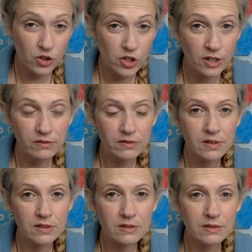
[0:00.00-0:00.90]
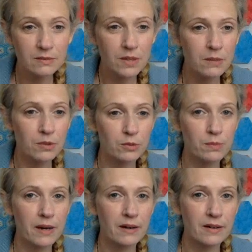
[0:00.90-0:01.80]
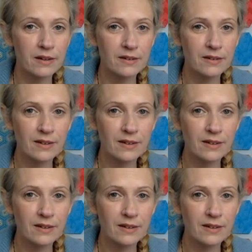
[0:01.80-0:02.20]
shifts and people are preparing